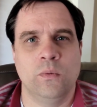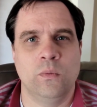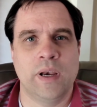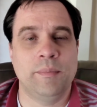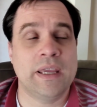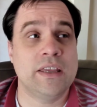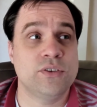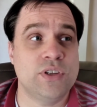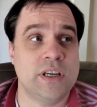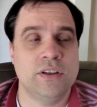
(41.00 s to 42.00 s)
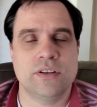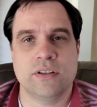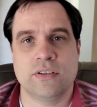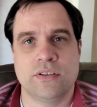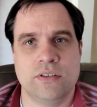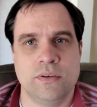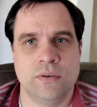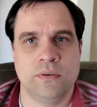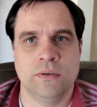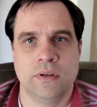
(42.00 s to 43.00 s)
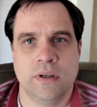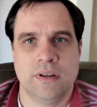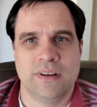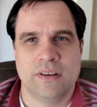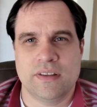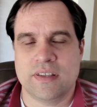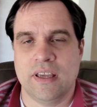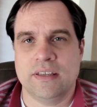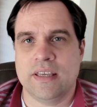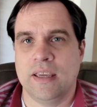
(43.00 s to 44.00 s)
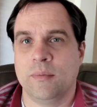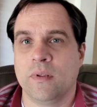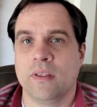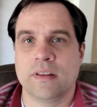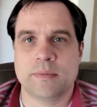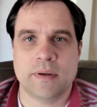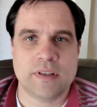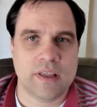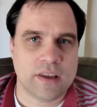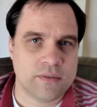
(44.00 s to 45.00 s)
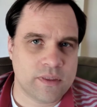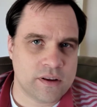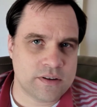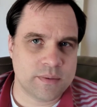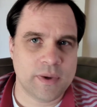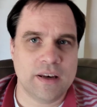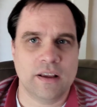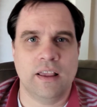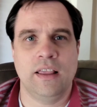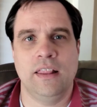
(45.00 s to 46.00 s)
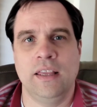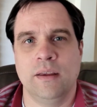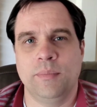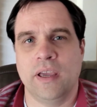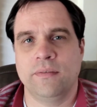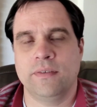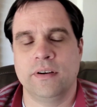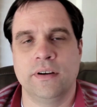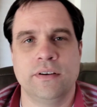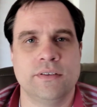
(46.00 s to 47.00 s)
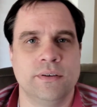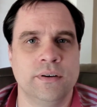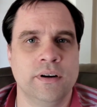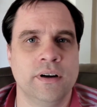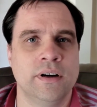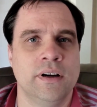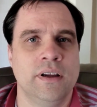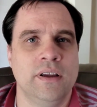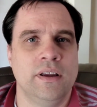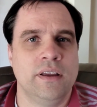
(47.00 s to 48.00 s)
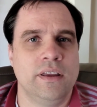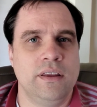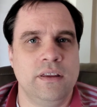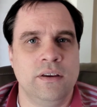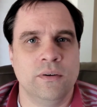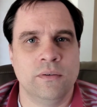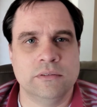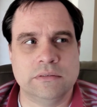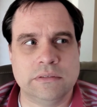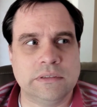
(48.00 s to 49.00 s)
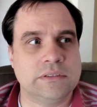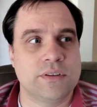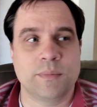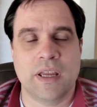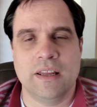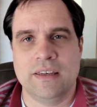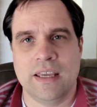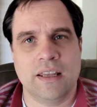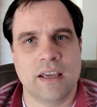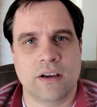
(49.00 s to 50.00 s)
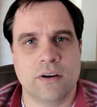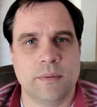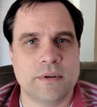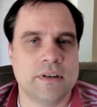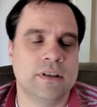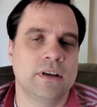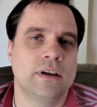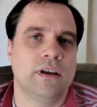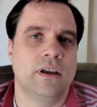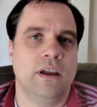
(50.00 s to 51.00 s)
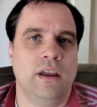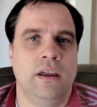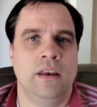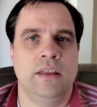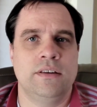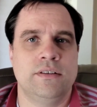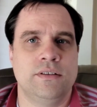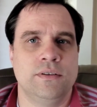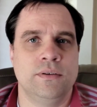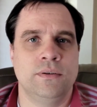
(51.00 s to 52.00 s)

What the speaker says: when I'm making changes to say a table, especially like if there's some kind of cleanup effort or you know some kind of data got corrupted, I need to